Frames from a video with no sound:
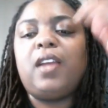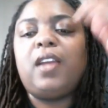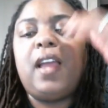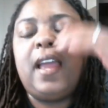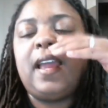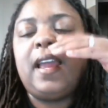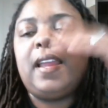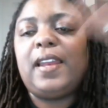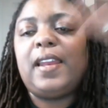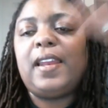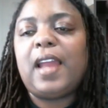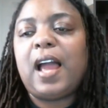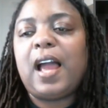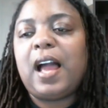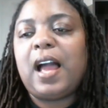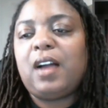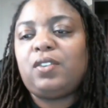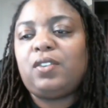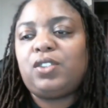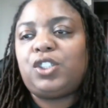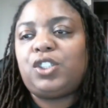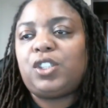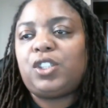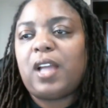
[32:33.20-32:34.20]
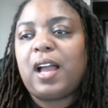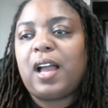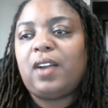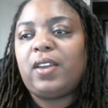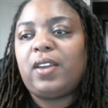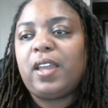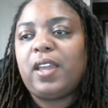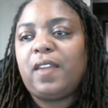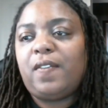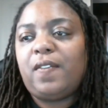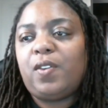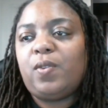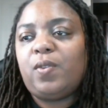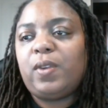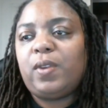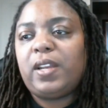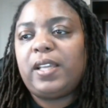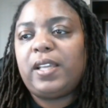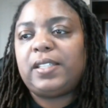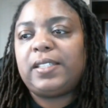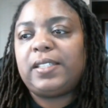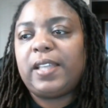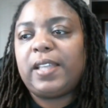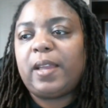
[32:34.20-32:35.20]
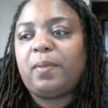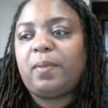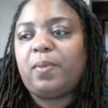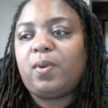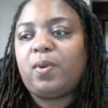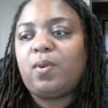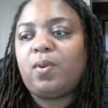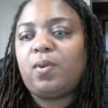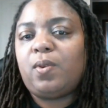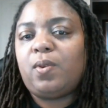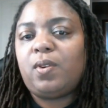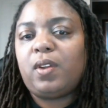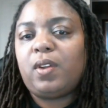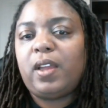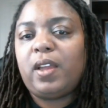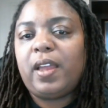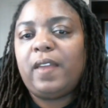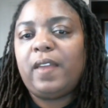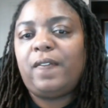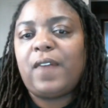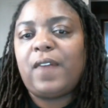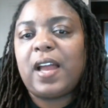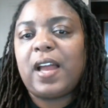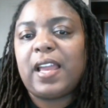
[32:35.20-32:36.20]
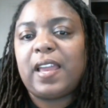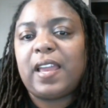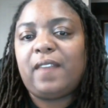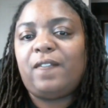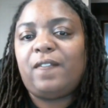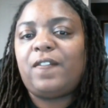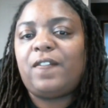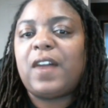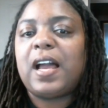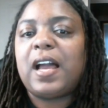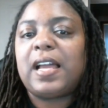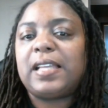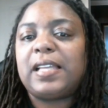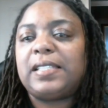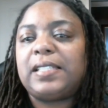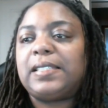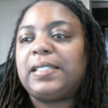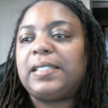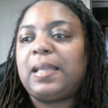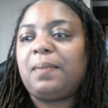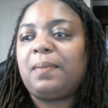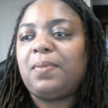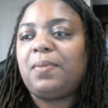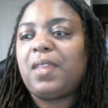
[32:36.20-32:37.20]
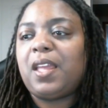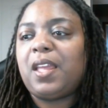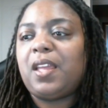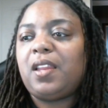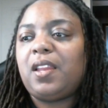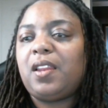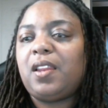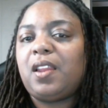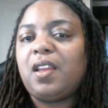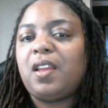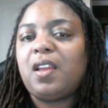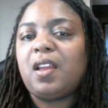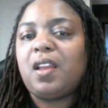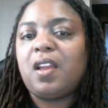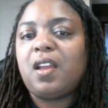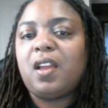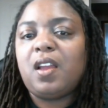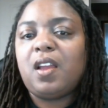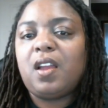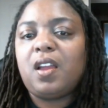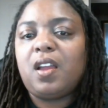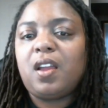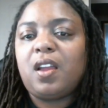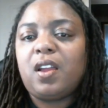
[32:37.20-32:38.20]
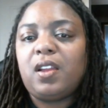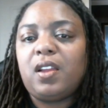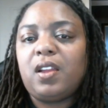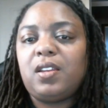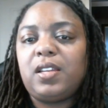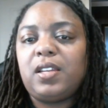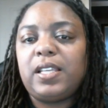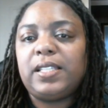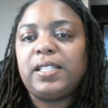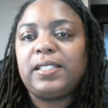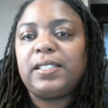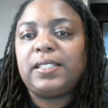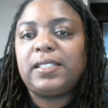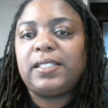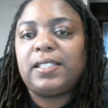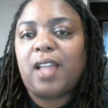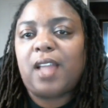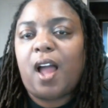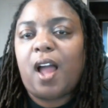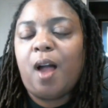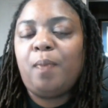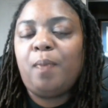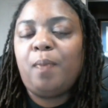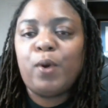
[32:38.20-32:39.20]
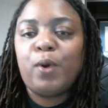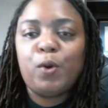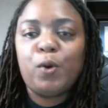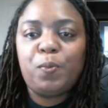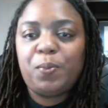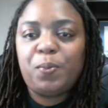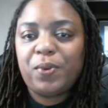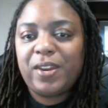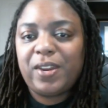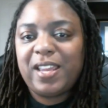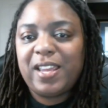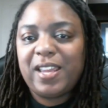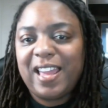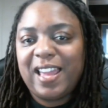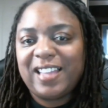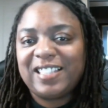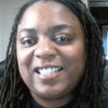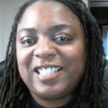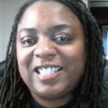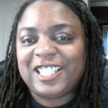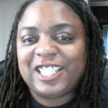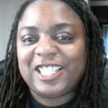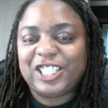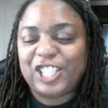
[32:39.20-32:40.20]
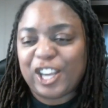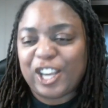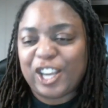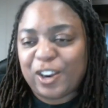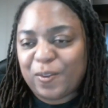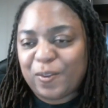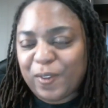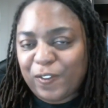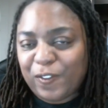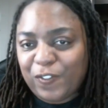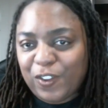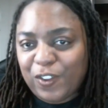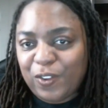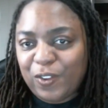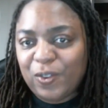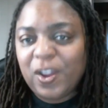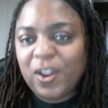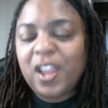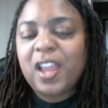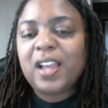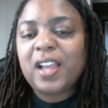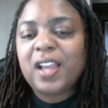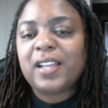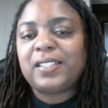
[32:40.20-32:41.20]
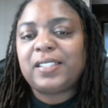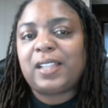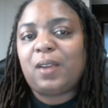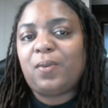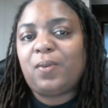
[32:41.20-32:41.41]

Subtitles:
And I'll give you an example if I can find something this appropriate to share with you, because I